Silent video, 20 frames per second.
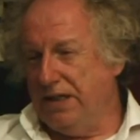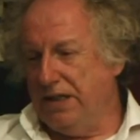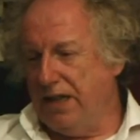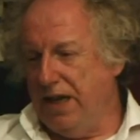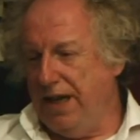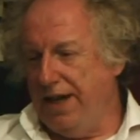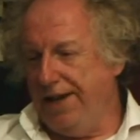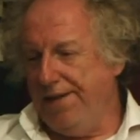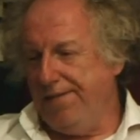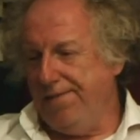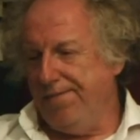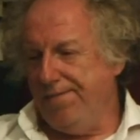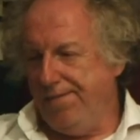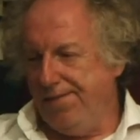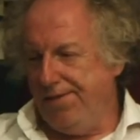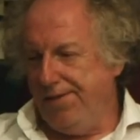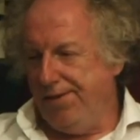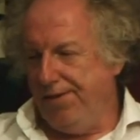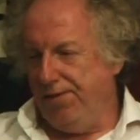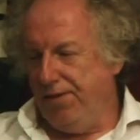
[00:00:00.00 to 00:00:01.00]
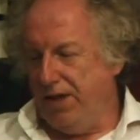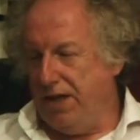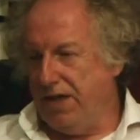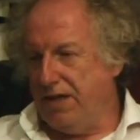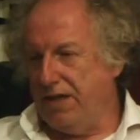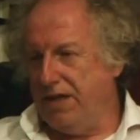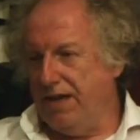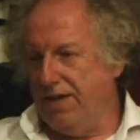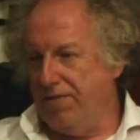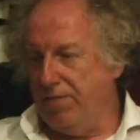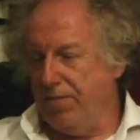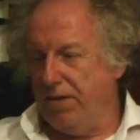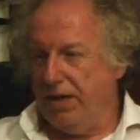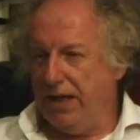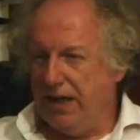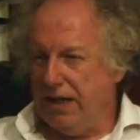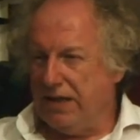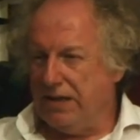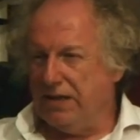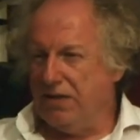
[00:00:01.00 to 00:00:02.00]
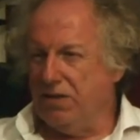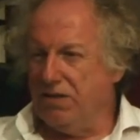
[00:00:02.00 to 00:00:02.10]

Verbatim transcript: to say, do this and everybody else